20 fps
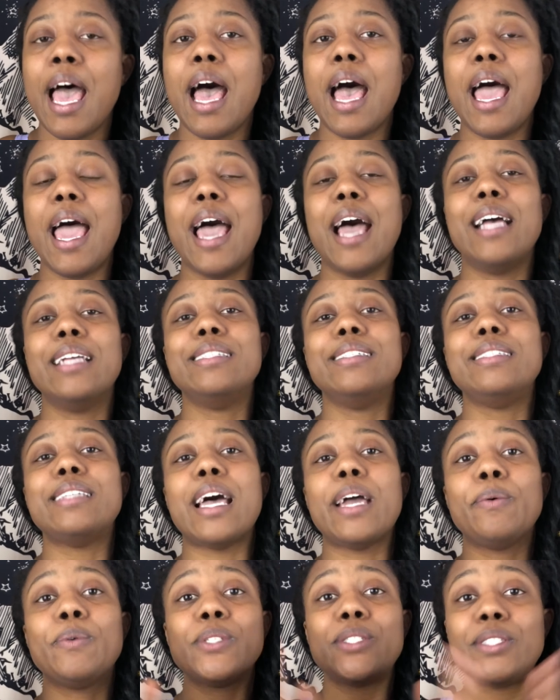And
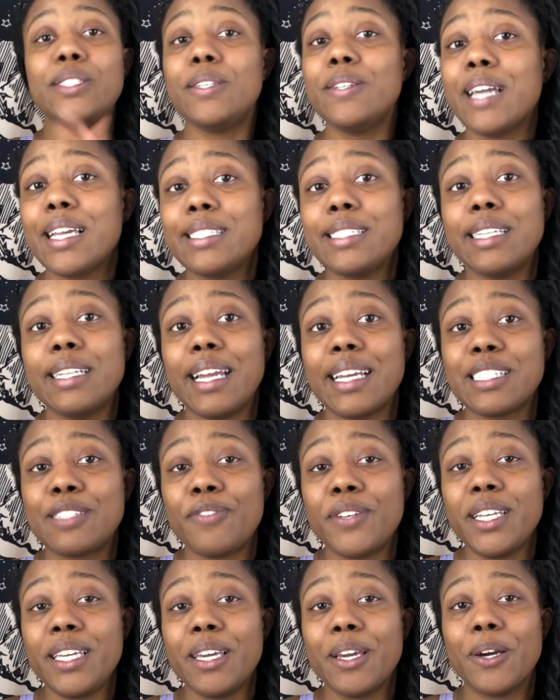I will see you guys in the next
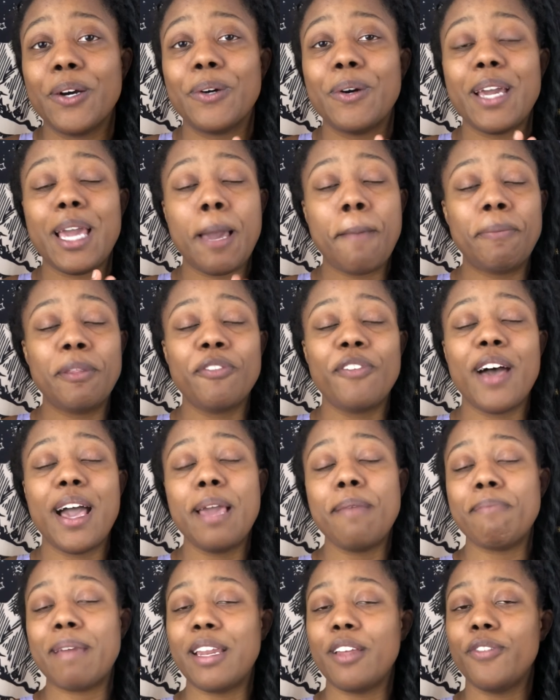video.
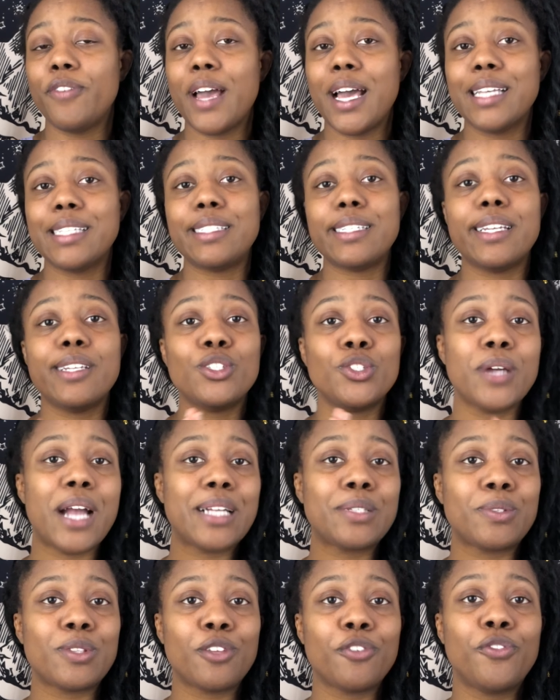Amplify, manifest, and
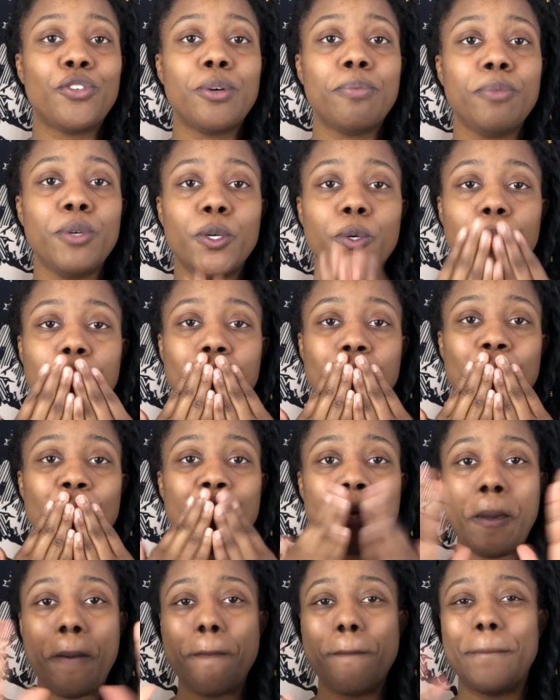attract with the full moon.
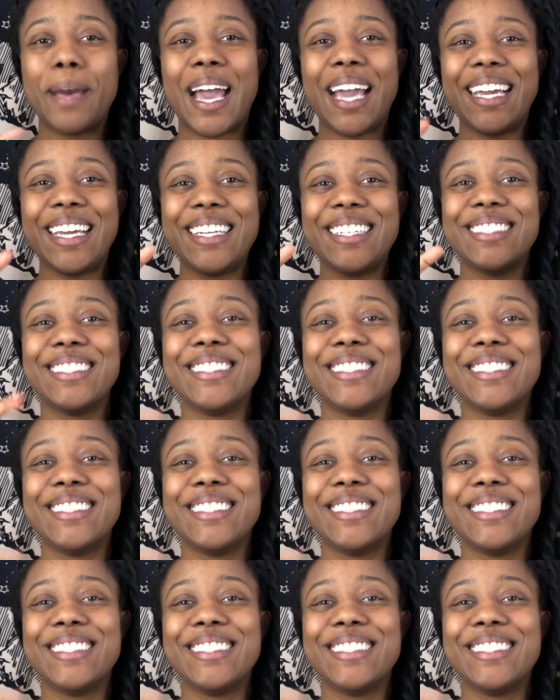Bye.